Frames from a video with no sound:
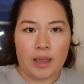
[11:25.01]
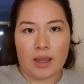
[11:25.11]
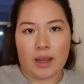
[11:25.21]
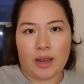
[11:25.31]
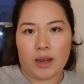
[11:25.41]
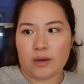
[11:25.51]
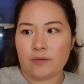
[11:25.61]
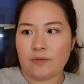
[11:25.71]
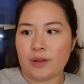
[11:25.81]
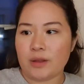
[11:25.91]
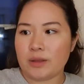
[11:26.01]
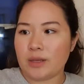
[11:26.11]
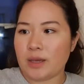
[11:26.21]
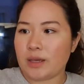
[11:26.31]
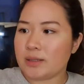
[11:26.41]
and fill
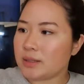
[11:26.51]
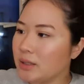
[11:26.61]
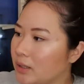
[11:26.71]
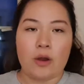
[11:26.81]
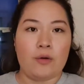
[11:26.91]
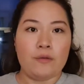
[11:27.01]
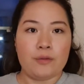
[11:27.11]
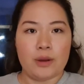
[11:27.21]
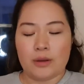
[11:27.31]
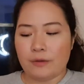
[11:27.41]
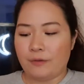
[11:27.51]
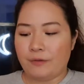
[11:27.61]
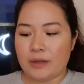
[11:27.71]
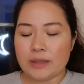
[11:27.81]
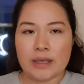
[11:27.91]
this
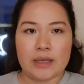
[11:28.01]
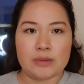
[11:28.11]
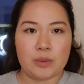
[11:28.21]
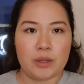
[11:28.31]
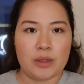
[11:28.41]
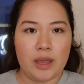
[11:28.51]
with